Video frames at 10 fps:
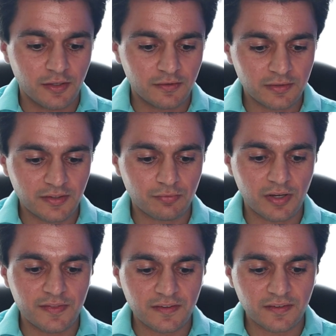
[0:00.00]
So let's
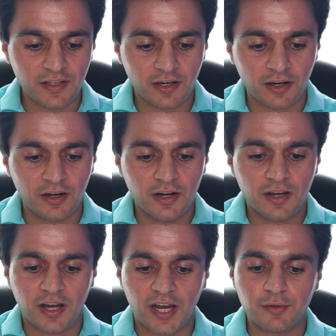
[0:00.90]
run this here.
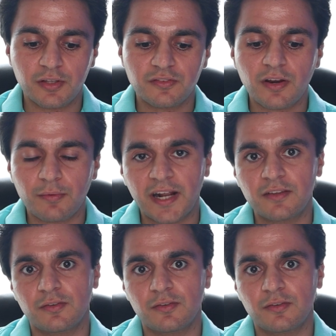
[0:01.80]
If you hit direct,